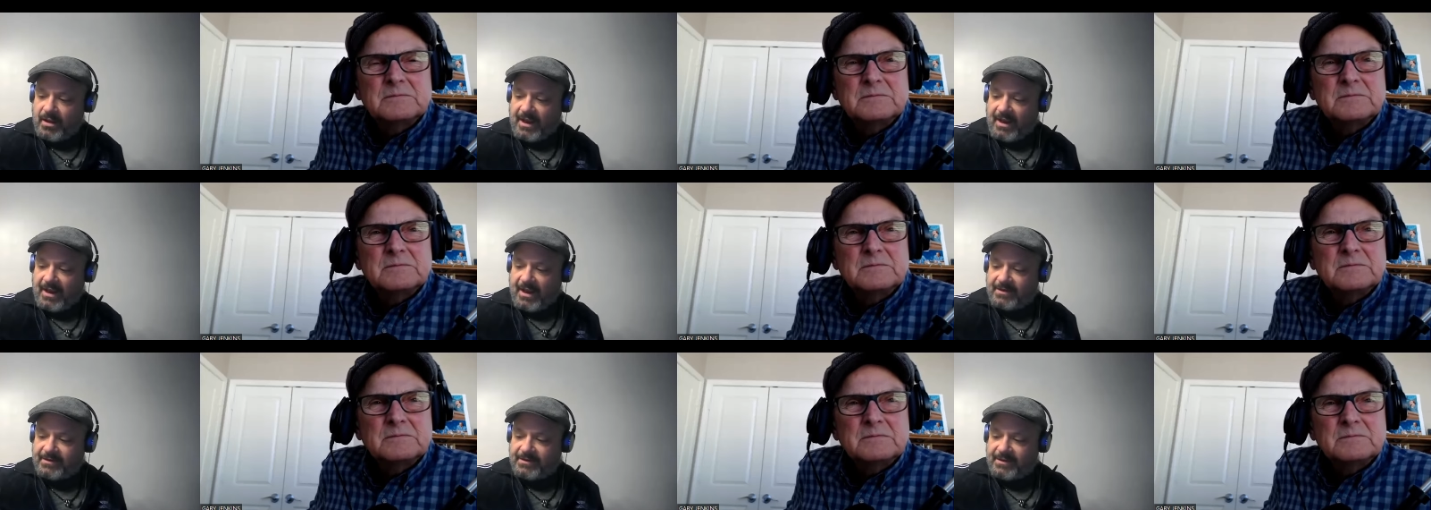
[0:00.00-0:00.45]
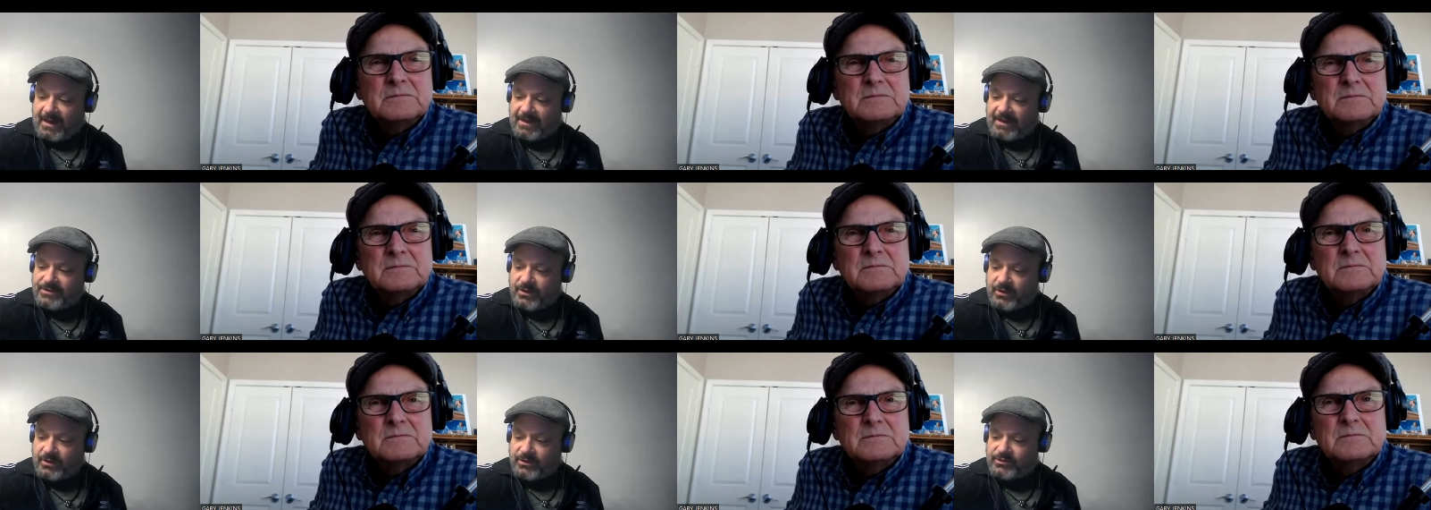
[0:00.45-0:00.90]
Speaker 1: and I
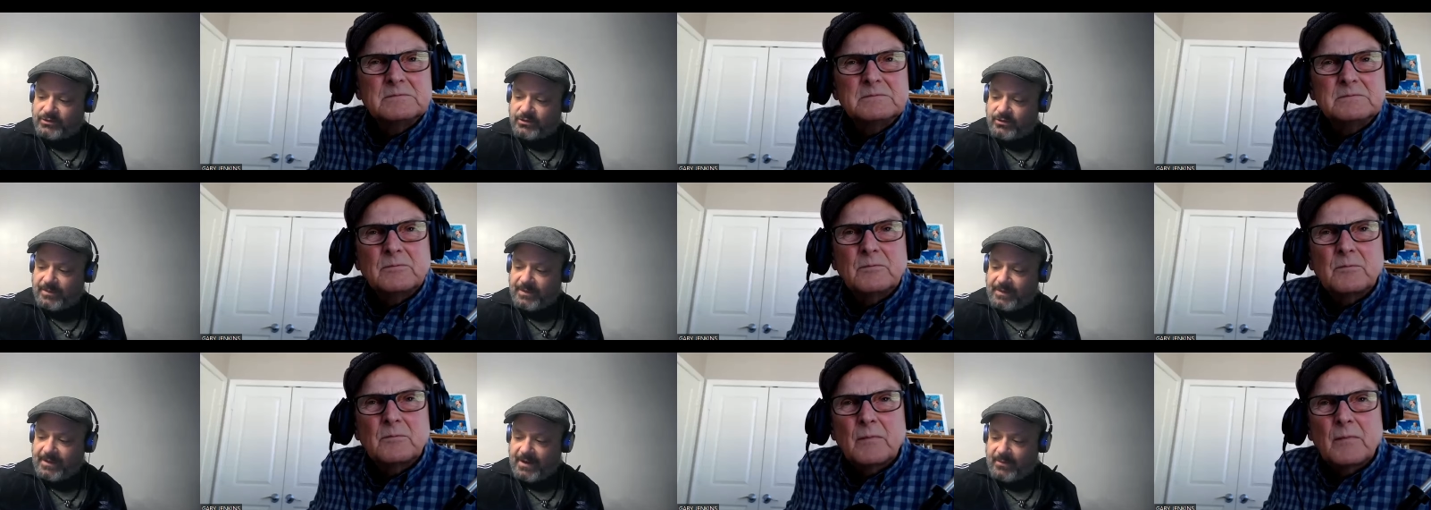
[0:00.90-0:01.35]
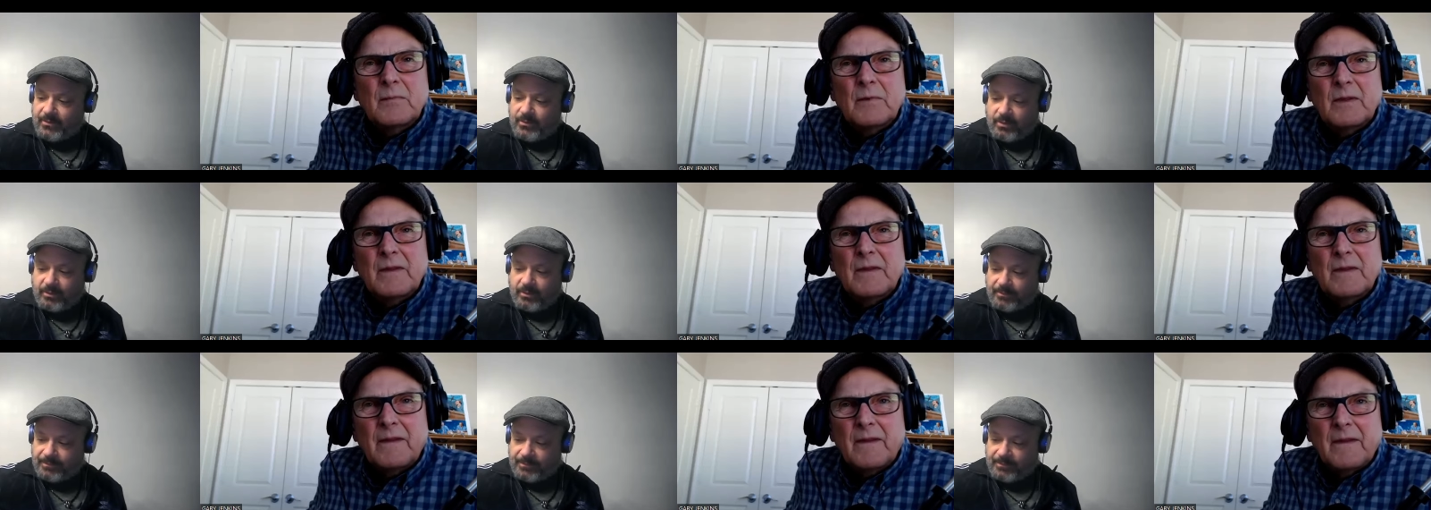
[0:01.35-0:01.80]
talked to them, and
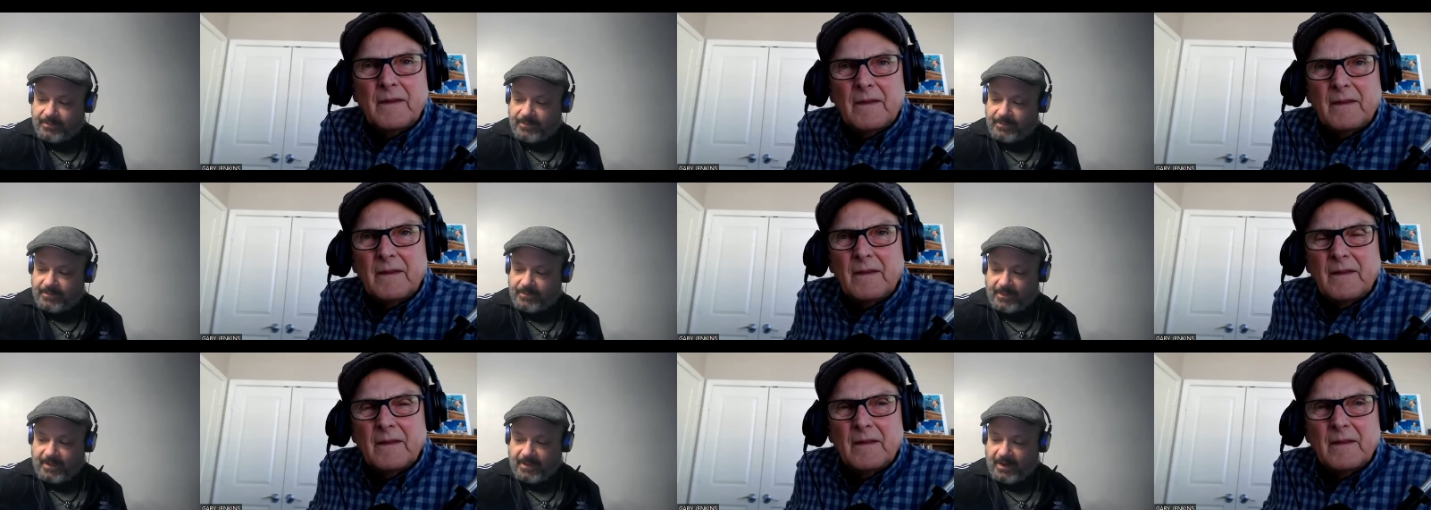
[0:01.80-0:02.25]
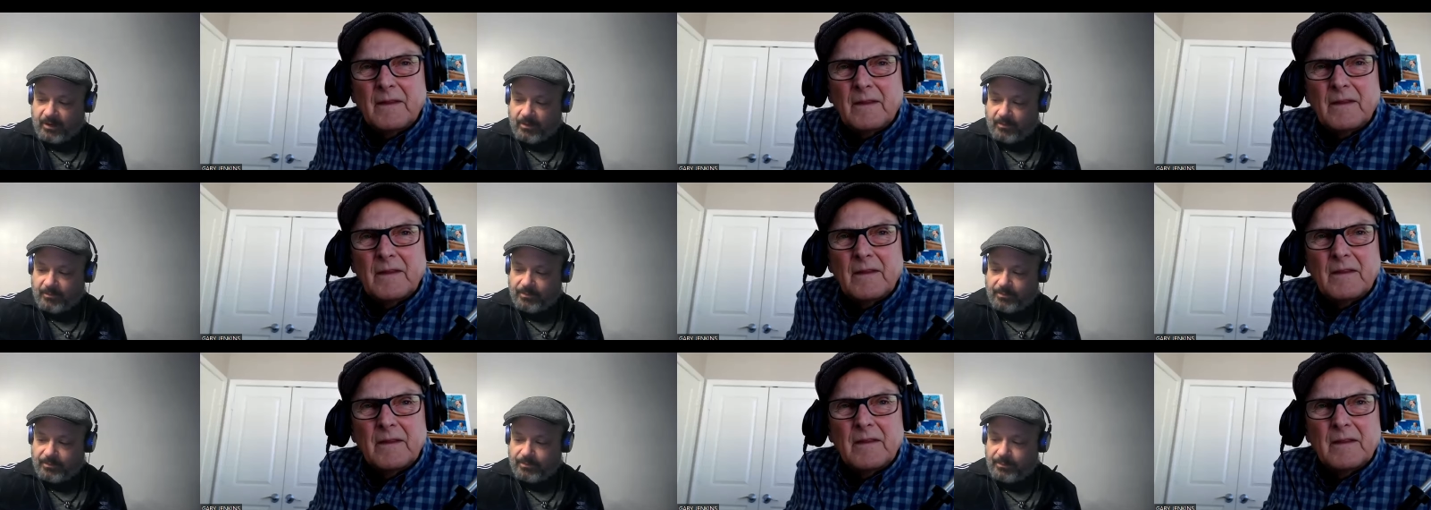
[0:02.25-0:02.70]

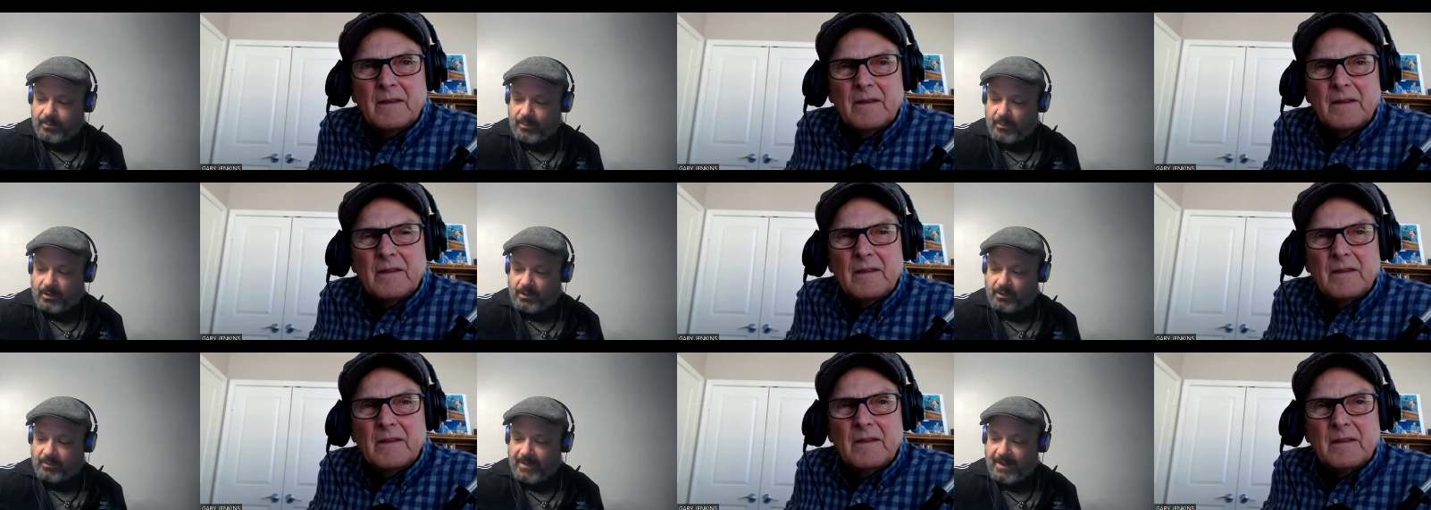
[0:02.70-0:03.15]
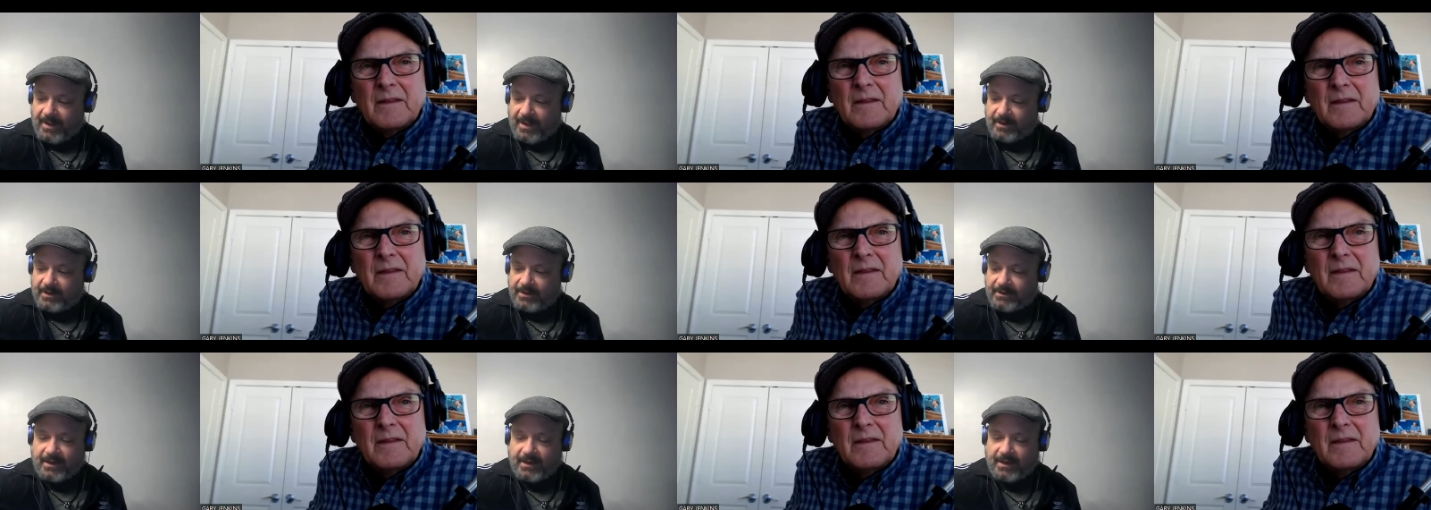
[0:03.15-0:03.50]
they're all about it.